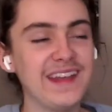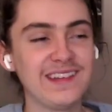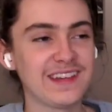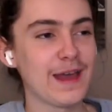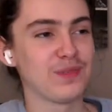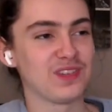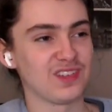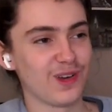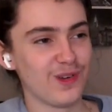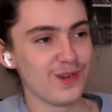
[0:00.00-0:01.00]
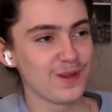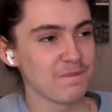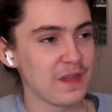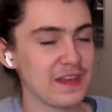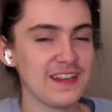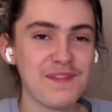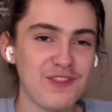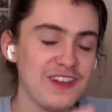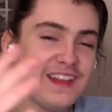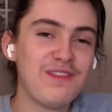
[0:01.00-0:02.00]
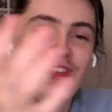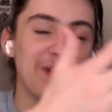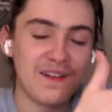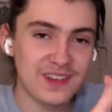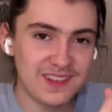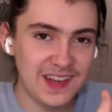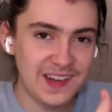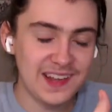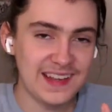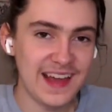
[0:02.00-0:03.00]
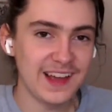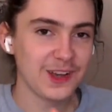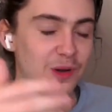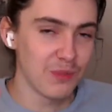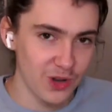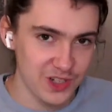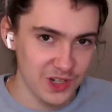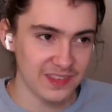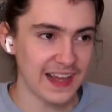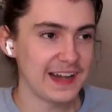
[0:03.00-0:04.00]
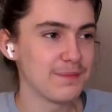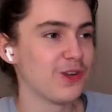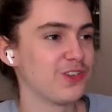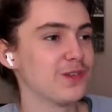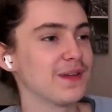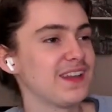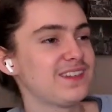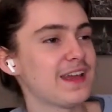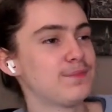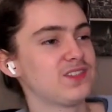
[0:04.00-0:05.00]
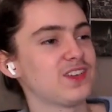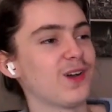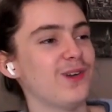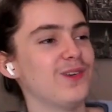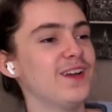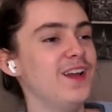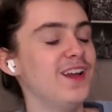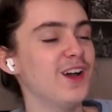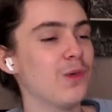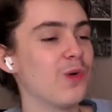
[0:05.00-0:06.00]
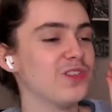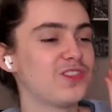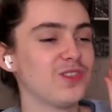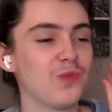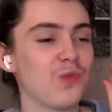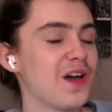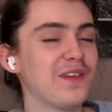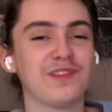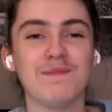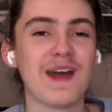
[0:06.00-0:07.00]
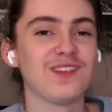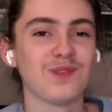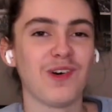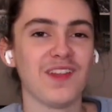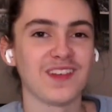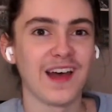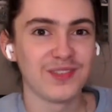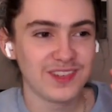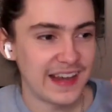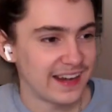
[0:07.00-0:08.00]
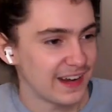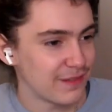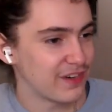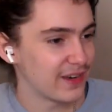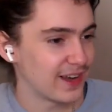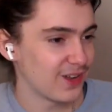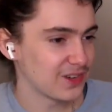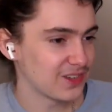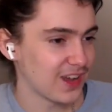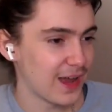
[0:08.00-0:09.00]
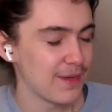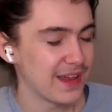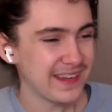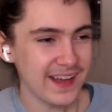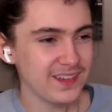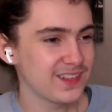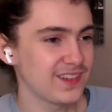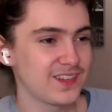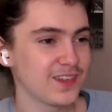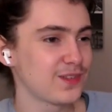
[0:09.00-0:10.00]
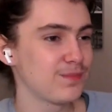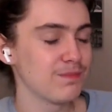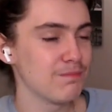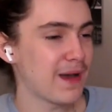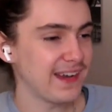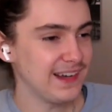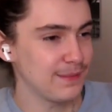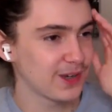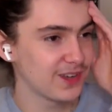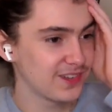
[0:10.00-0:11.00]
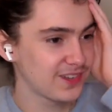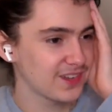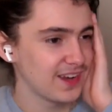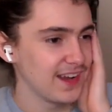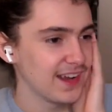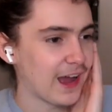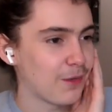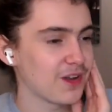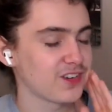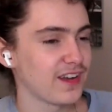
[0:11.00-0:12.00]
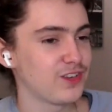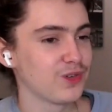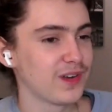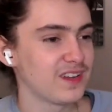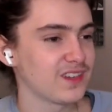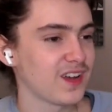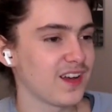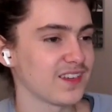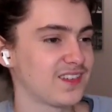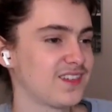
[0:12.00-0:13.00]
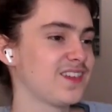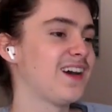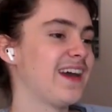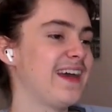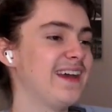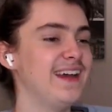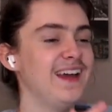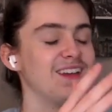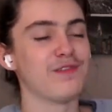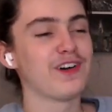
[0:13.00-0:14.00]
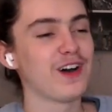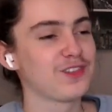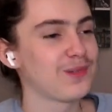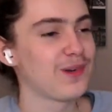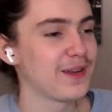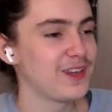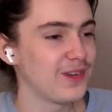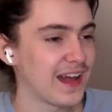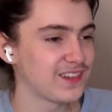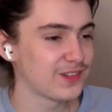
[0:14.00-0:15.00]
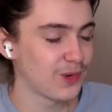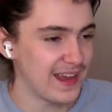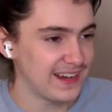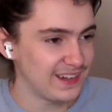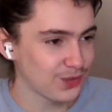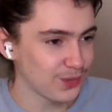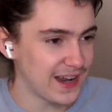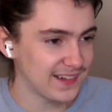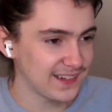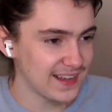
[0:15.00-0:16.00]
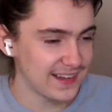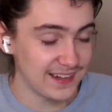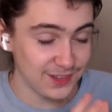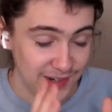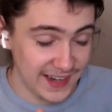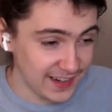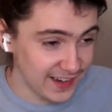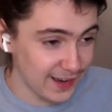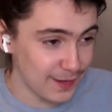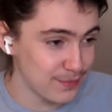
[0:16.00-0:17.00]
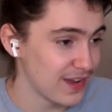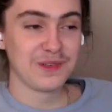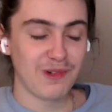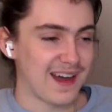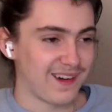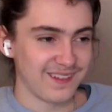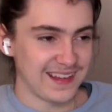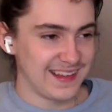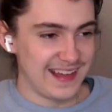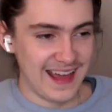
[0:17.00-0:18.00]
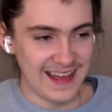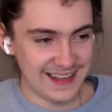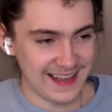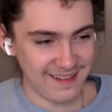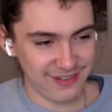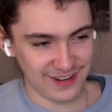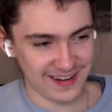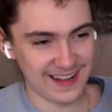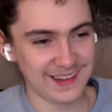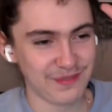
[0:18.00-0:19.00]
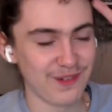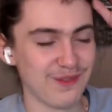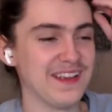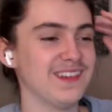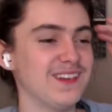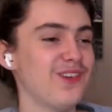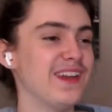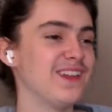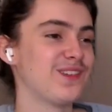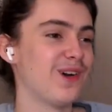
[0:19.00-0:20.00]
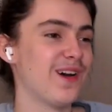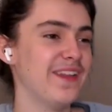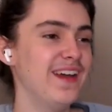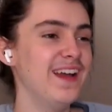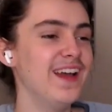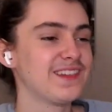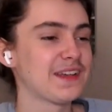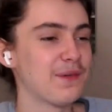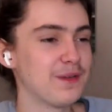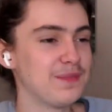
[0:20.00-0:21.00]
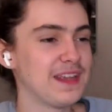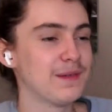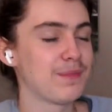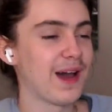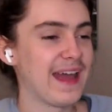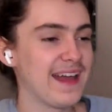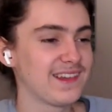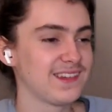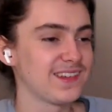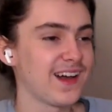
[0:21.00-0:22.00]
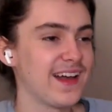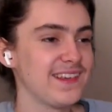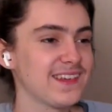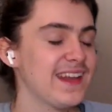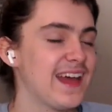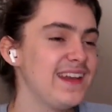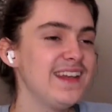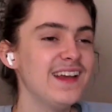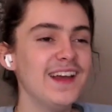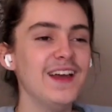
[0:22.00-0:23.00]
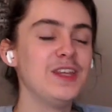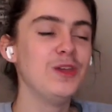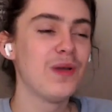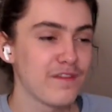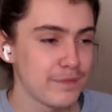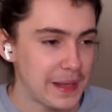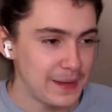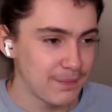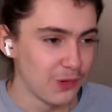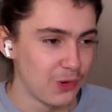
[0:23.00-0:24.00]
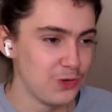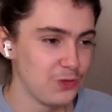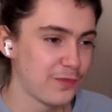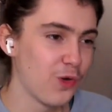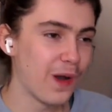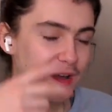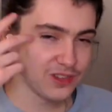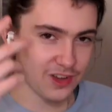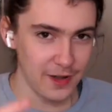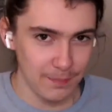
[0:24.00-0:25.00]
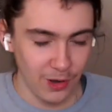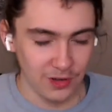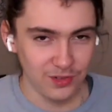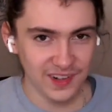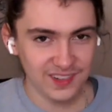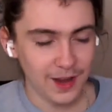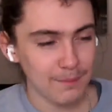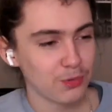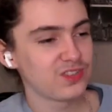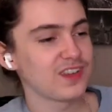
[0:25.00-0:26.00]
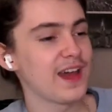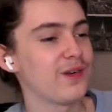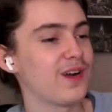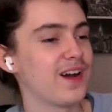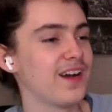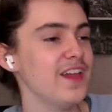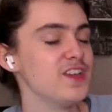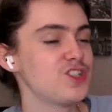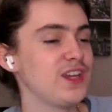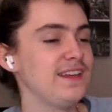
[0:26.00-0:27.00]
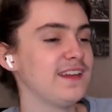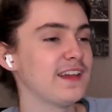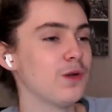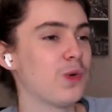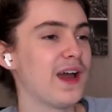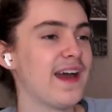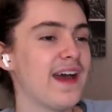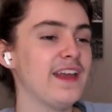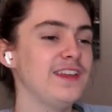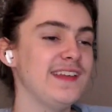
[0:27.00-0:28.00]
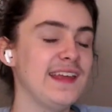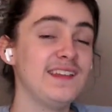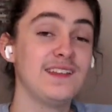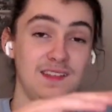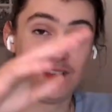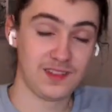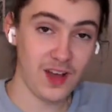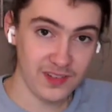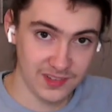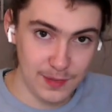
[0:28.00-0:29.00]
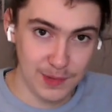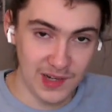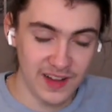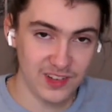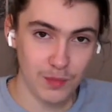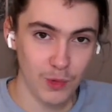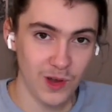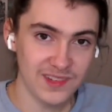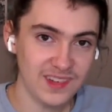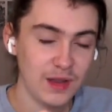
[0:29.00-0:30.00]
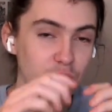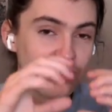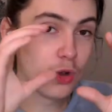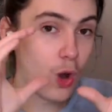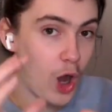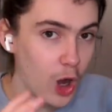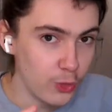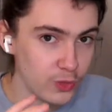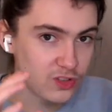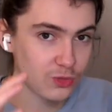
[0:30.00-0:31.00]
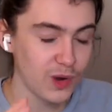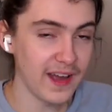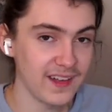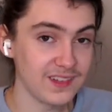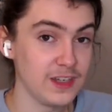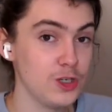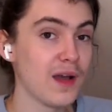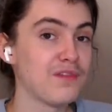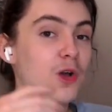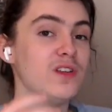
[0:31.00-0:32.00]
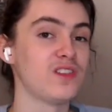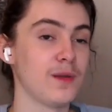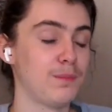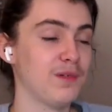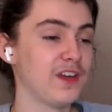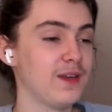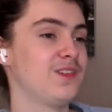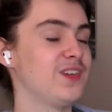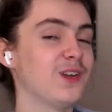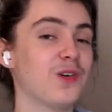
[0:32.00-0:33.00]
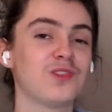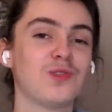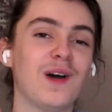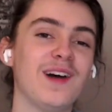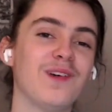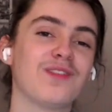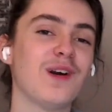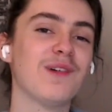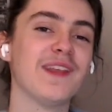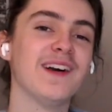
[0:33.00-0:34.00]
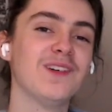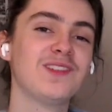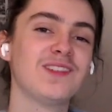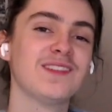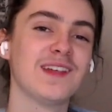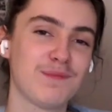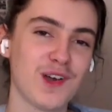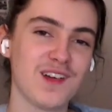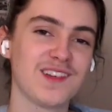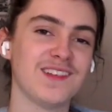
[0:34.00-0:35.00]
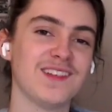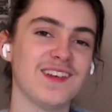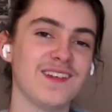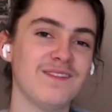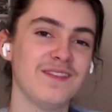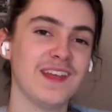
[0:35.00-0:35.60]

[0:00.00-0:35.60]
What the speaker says: this episode, if you haven't seen it yet, go and watch it on Daily Motion. But this episode was one of the best ones I've seen in a very long time. And that is just mainly because how much I enjoyed the tasks. Like, the first one, you had sweating into an egg cup. Wow, everyone had different ways of doing this one. Some of them did it by exercise. And then you have people who thought outside the box. For example, Sarah, she did it where the task stipulation was, it was your own sweat, as in you have ownership of it. She got sweat off someone else and purchased it.